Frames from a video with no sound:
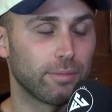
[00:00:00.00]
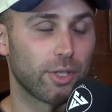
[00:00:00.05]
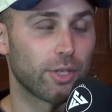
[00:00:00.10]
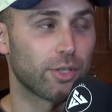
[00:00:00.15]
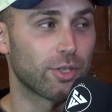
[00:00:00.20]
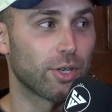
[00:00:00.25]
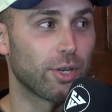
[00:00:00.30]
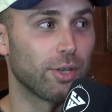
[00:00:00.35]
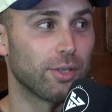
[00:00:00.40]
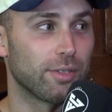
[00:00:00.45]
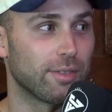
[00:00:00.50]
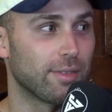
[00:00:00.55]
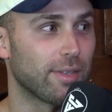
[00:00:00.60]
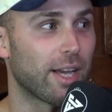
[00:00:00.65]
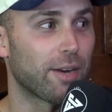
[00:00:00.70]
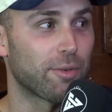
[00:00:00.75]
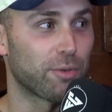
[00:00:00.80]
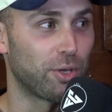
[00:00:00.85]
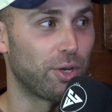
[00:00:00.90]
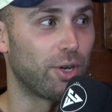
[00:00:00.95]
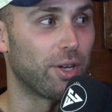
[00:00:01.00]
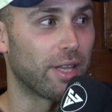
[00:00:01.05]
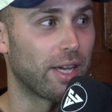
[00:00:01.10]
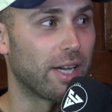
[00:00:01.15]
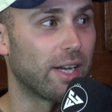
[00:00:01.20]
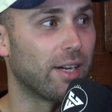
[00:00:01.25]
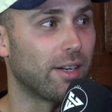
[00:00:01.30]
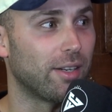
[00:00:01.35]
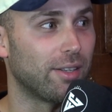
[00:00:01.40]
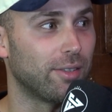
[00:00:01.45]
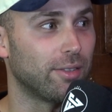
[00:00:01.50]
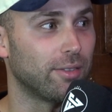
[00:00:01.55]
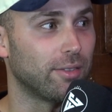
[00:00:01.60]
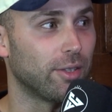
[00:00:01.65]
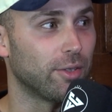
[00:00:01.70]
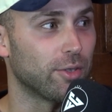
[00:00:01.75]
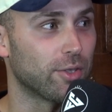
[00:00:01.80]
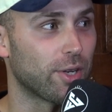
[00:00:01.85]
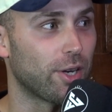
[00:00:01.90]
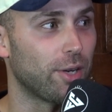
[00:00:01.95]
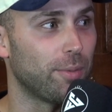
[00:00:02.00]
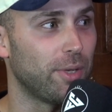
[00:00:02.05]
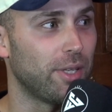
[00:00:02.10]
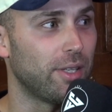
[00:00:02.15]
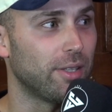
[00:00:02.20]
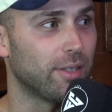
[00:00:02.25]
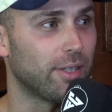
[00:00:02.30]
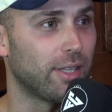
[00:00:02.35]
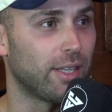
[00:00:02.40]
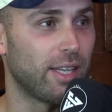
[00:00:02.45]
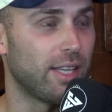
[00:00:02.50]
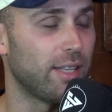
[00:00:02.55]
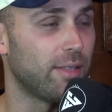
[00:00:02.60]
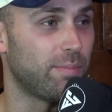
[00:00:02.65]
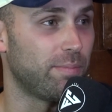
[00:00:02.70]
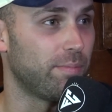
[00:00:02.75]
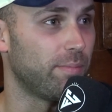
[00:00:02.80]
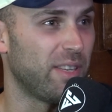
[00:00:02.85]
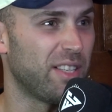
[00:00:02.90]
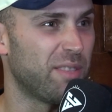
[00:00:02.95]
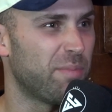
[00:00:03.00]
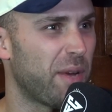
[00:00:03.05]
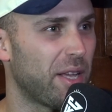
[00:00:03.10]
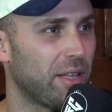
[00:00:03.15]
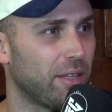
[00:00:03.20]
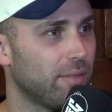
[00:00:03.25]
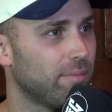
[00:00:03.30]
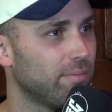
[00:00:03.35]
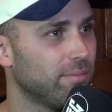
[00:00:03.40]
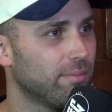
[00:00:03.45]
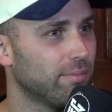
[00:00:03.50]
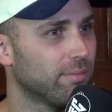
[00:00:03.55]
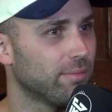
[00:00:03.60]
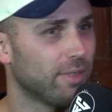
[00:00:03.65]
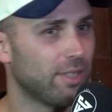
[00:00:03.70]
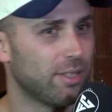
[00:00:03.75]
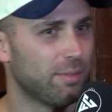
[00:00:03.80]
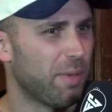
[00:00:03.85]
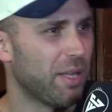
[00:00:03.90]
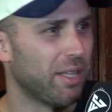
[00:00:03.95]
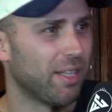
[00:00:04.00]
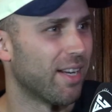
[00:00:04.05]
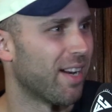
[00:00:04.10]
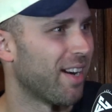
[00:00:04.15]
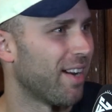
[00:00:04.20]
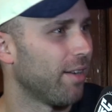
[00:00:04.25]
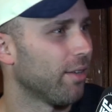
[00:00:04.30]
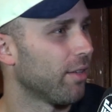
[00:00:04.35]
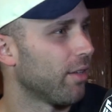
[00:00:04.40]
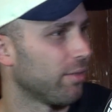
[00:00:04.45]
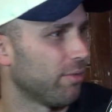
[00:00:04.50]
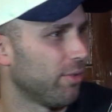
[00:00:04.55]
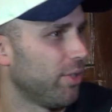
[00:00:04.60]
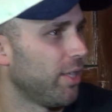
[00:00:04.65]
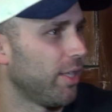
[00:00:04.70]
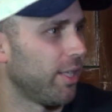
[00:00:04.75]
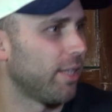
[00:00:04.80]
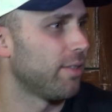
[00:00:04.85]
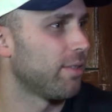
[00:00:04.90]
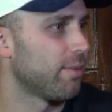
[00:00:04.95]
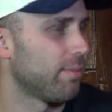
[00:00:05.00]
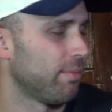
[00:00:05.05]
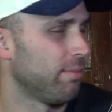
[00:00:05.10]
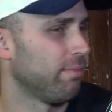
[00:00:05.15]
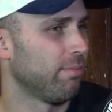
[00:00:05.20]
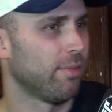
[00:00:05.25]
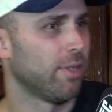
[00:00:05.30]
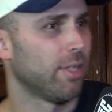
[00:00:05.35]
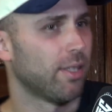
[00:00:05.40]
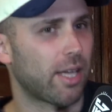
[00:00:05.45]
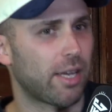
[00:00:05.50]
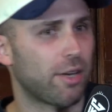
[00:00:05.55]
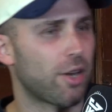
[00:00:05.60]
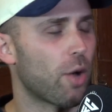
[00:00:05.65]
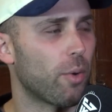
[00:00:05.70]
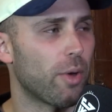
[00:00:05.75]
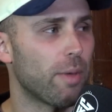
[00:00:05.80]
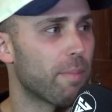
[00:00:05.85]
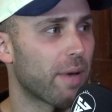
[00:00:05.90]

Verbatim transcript: it shows how reliant they are on on Toby, and he's he's barely he's barely done it. Like really, he's had no